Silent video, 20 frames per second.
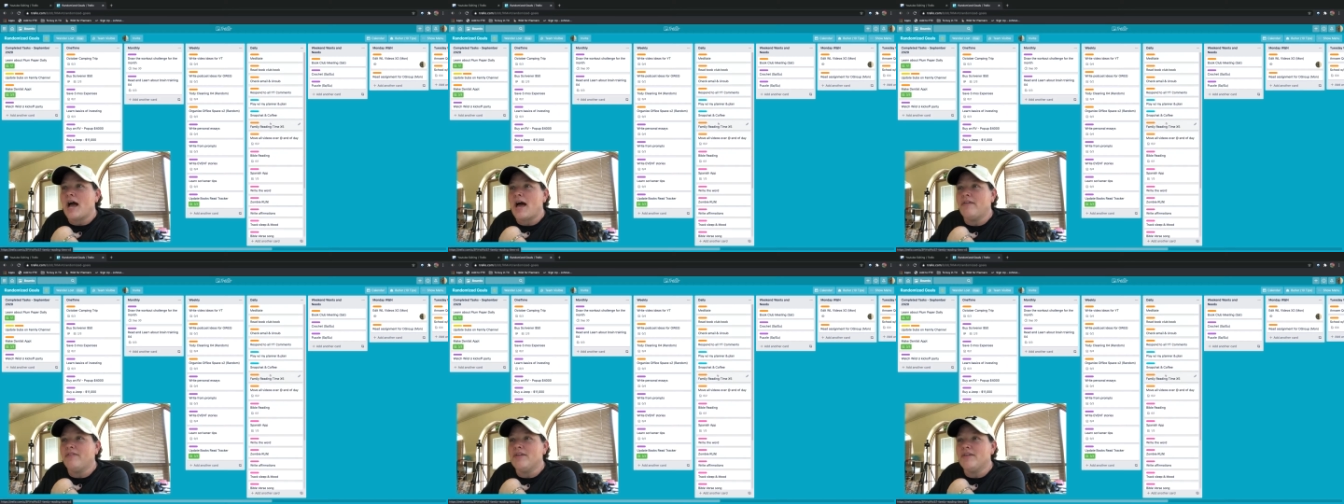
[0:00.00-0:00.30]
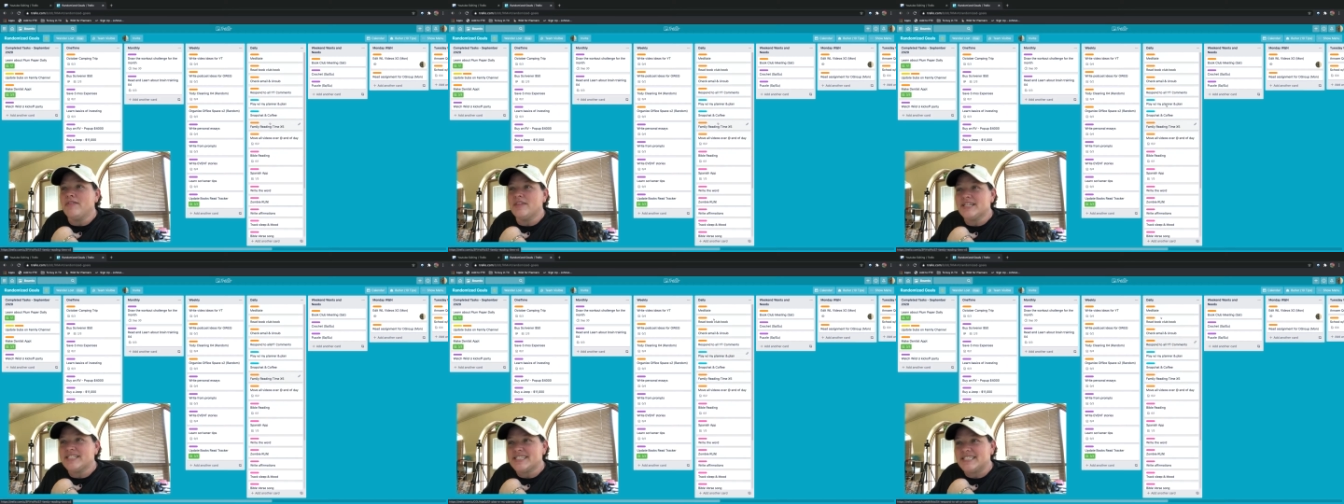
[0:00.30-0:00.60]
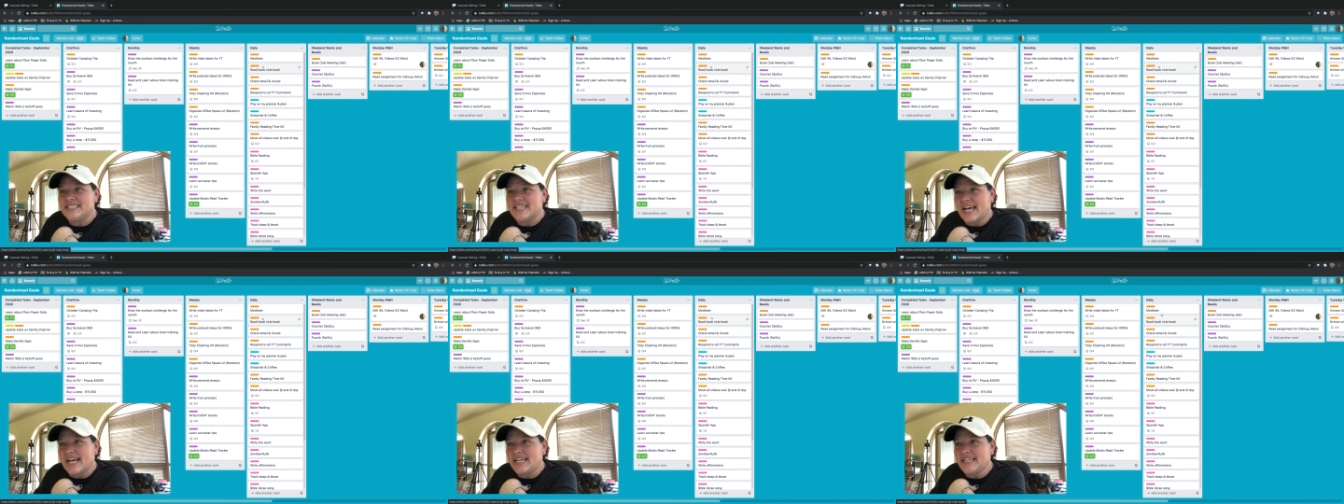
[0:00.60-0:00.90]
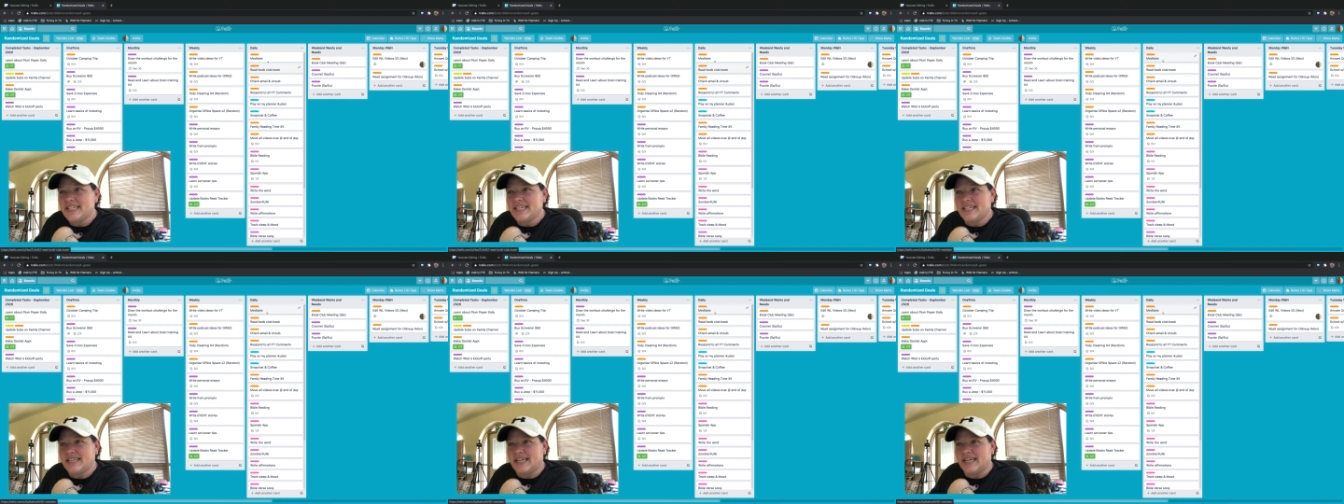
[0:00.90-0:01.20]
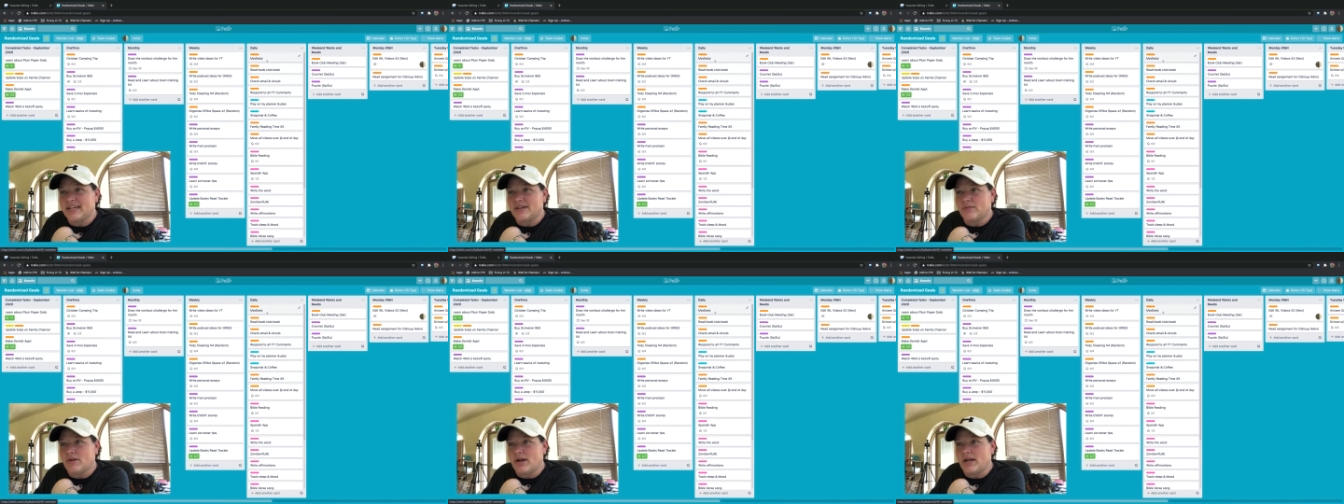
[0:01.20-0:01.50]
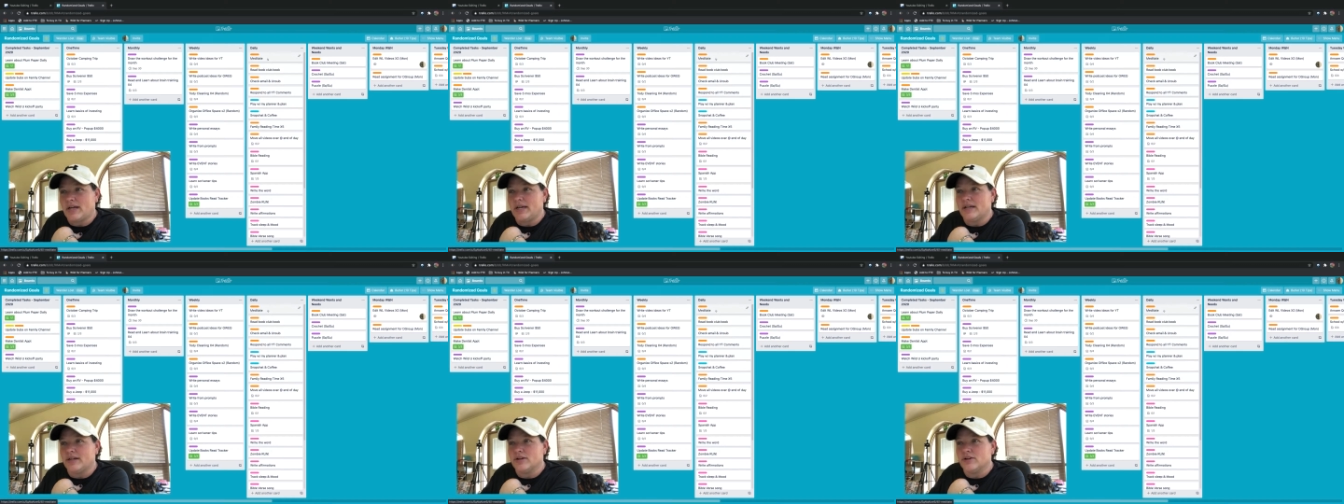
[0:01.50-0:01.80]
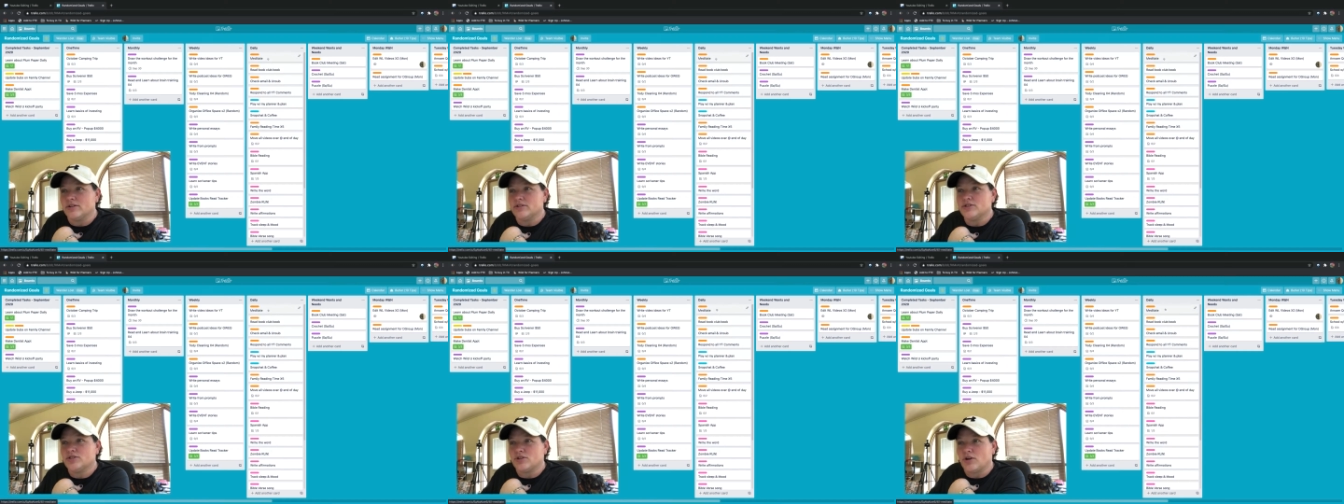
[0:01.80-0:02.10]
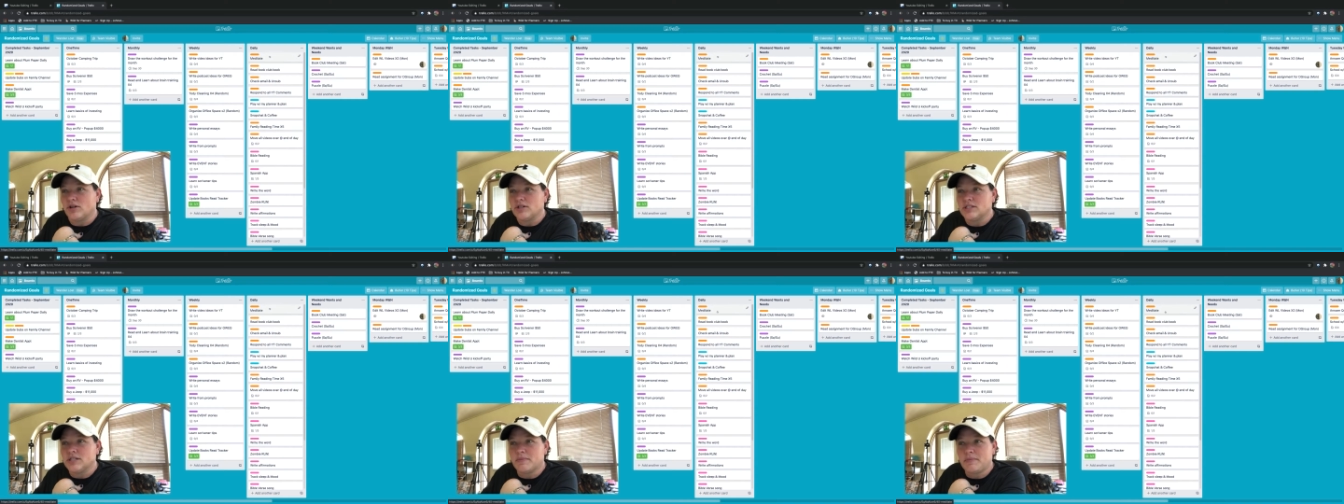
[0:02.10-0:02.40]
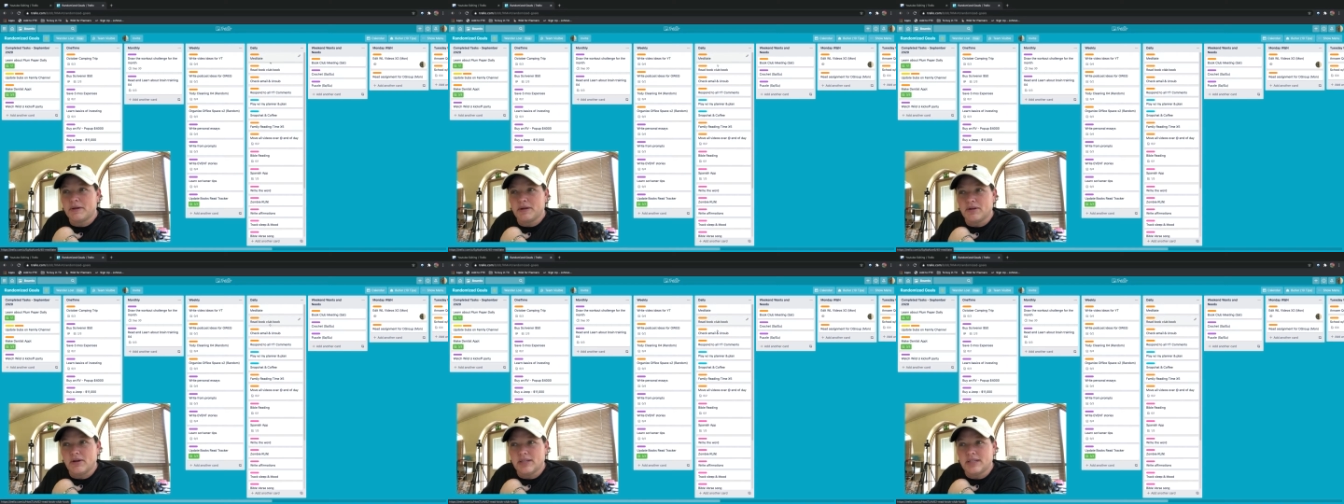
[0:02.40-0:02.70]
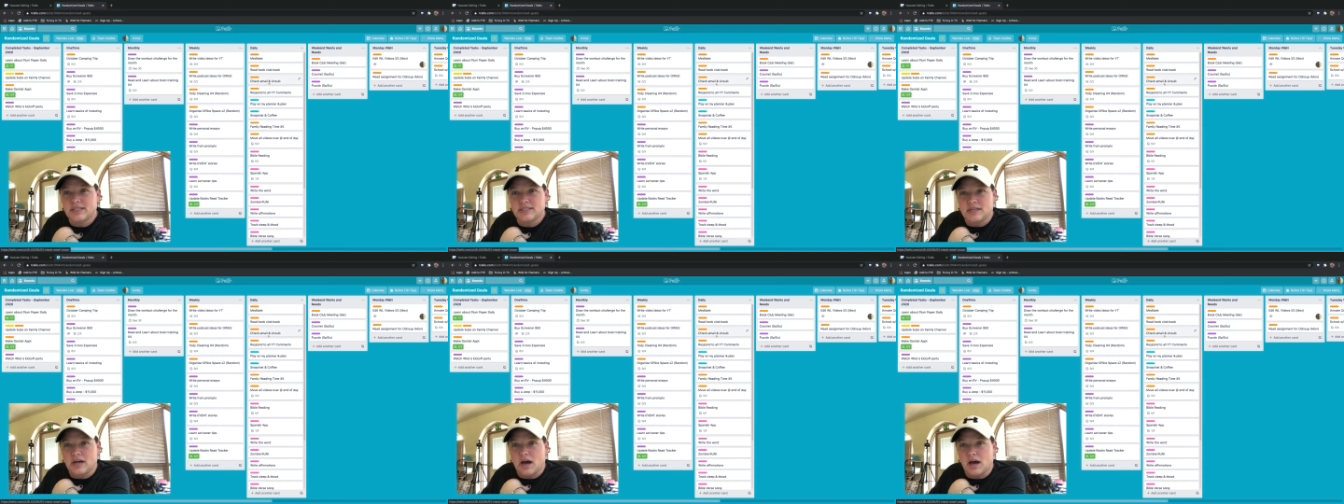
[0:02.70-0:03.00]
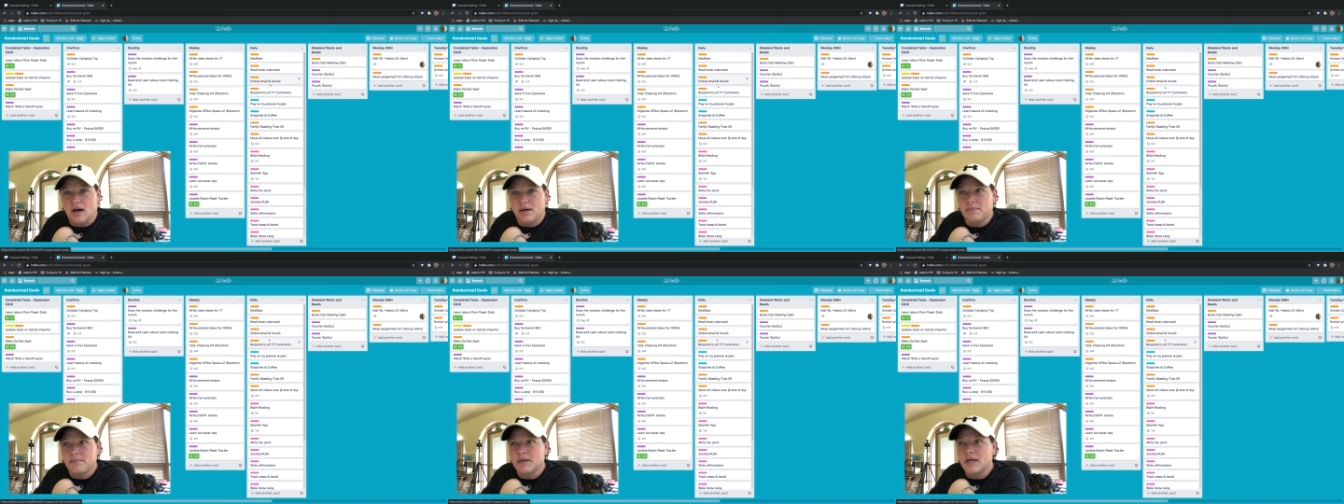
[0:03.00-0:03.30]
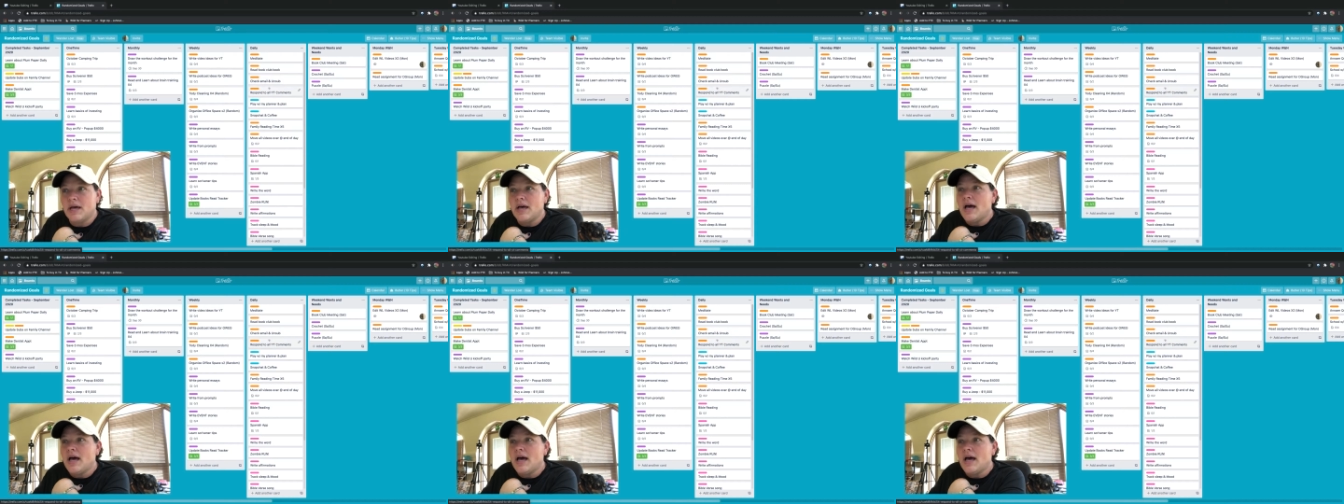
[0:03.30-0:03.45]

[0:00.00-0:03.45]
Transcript: And then this daily thing right here starts up here at the top.